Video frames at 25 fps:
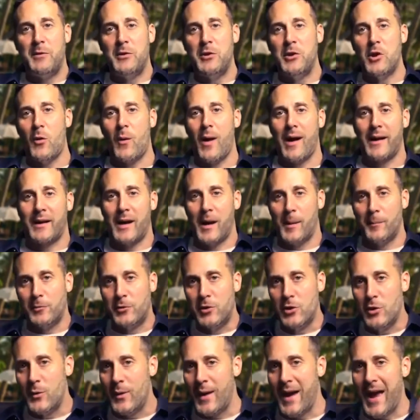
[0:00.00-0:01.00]
You know I come
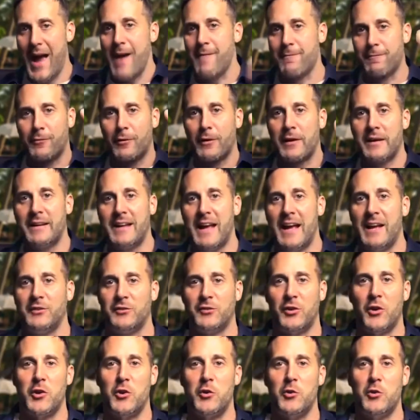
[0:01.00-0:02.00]
to you every day
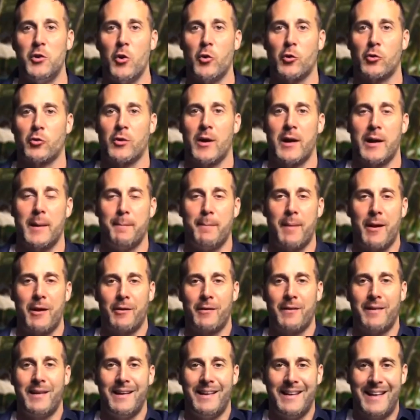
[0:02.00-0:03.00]
so you know credit
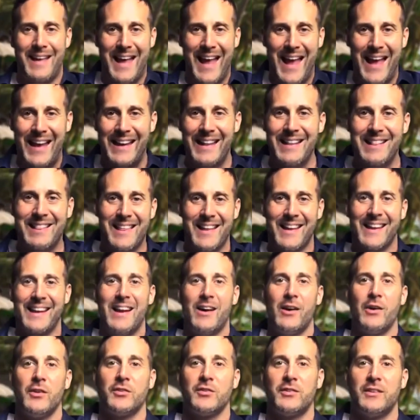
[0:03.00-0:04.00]
better than anything
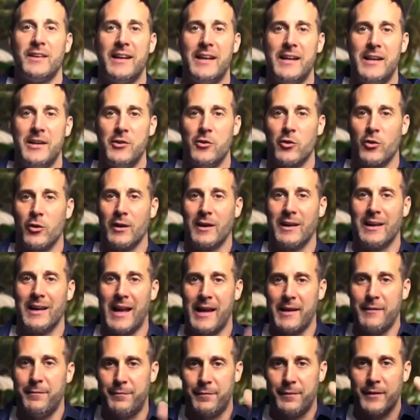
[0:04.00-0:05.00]
else in your
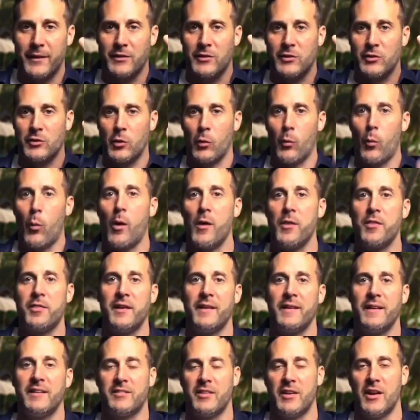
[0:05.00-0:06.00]
life. This is the one
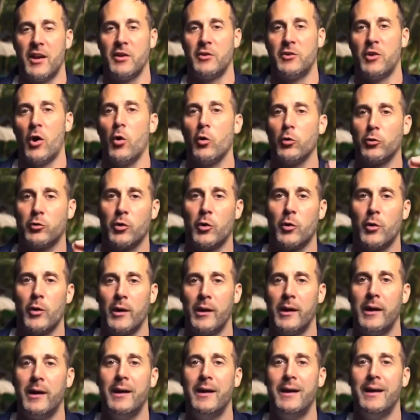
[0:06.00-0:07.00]
thing that's an adult
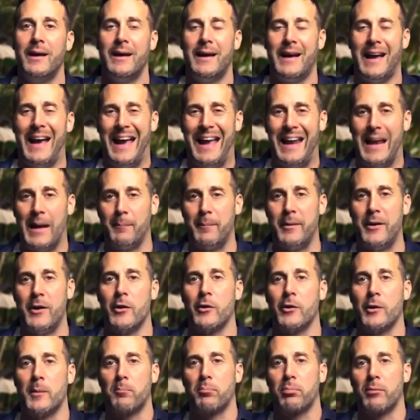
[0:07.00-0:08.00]
toy, and I'm
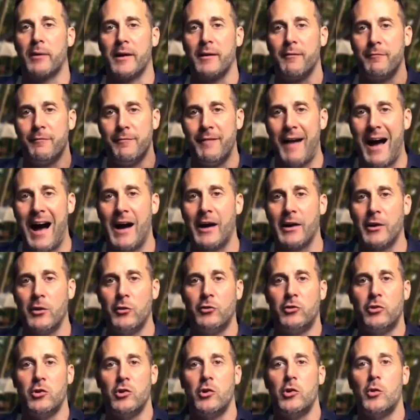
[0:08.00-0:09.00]
here to bring
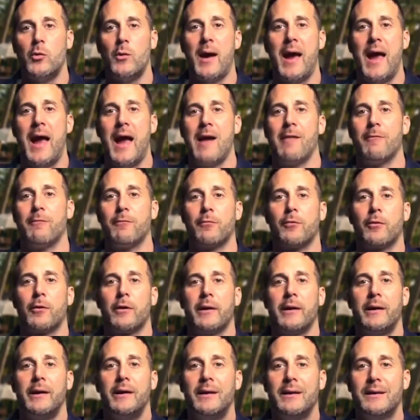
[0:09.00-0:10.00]
value to you
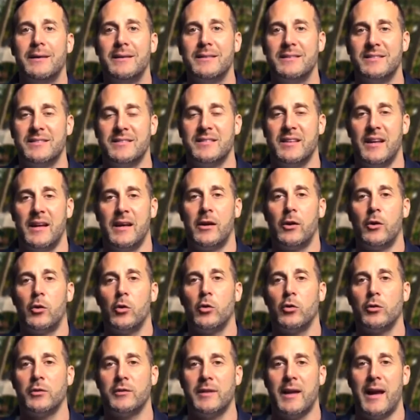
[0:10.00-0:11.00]
every
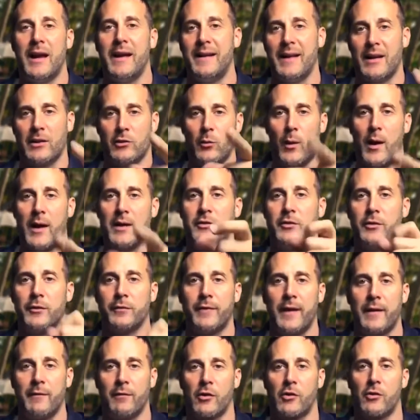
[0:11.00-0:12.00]
single day. And that's why it's your
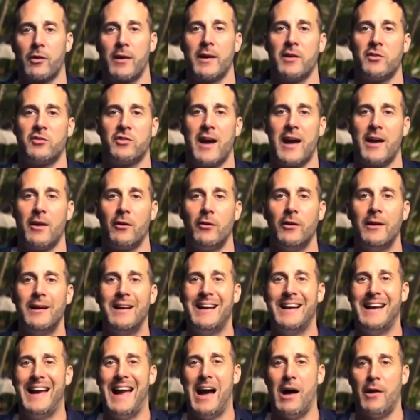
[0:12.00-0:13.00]
favorite credit channel
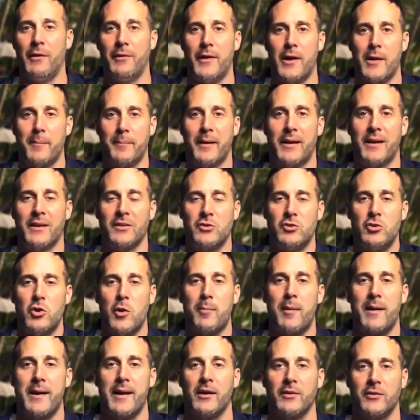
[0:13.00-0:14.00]
out there, because
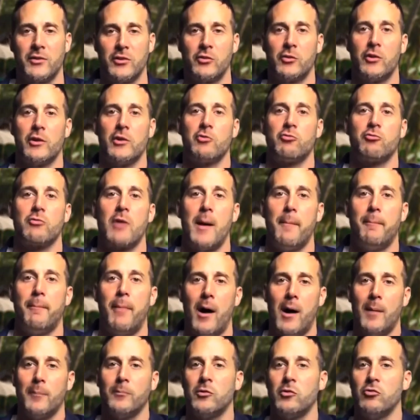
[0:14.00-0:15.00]
nobody else is going to drop
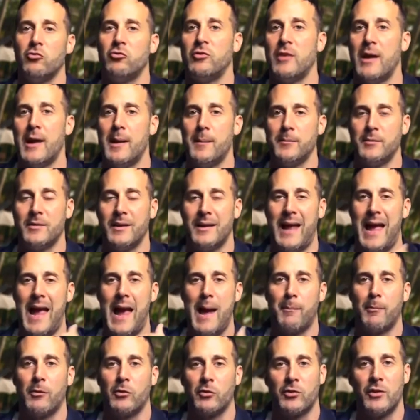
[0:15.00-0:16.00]
bombs and gems and
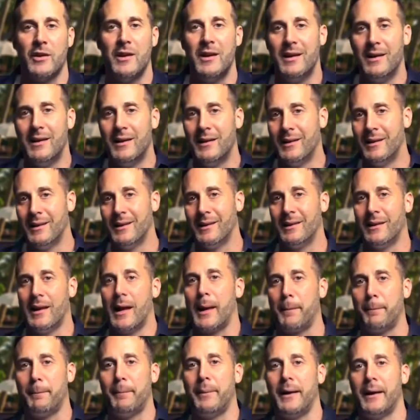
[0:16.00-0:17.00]
hammers
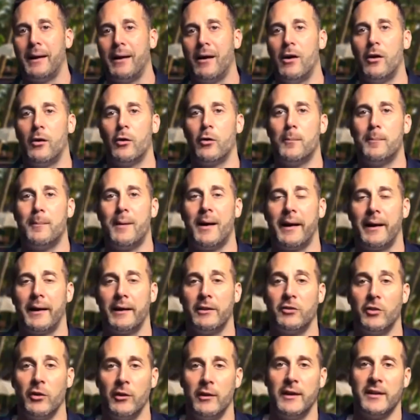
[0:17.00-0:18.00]
like Big Uncle
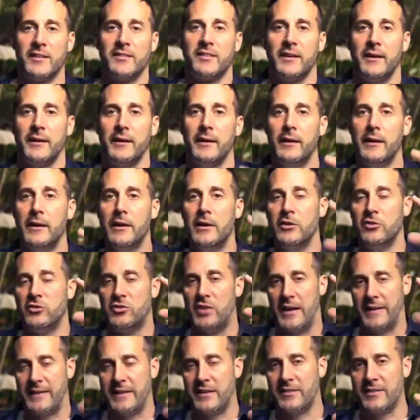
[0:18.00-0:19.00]
Mike. So listen,
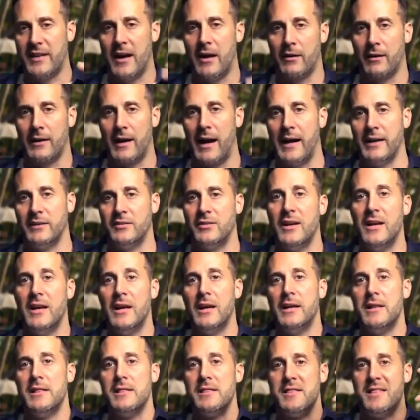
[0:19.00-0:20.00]
check this out, guys.
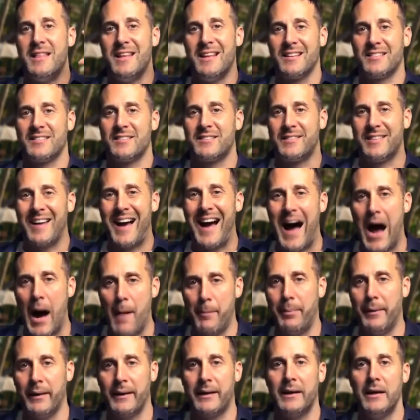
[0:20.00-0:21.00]
This
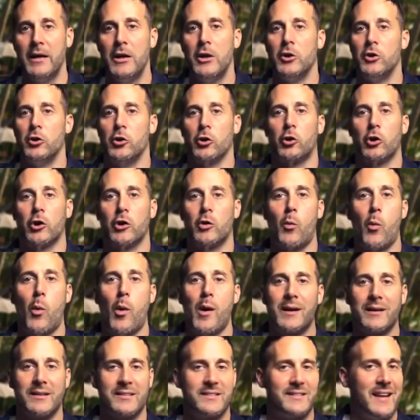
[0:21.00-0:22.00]
topic, you're going to
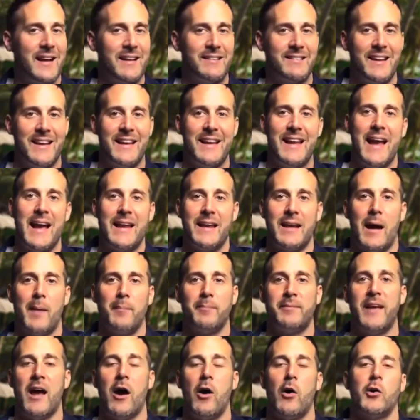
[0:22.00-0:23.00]
want to stay to the end.
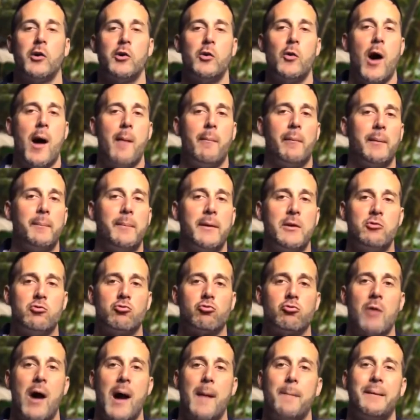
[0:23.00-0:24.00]
I'm telling you, I'm going to be
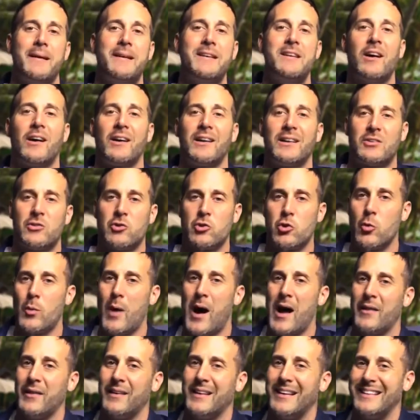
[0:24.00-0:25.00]
dropping nuggets
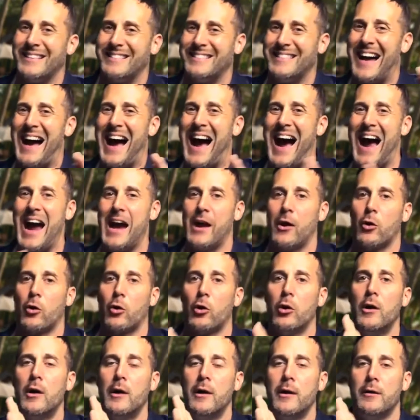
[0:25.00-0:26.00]
throughout the
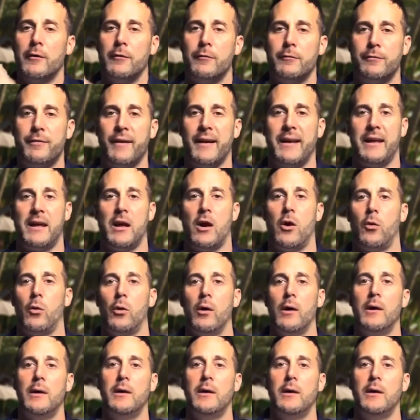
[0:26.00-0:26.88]
entire video.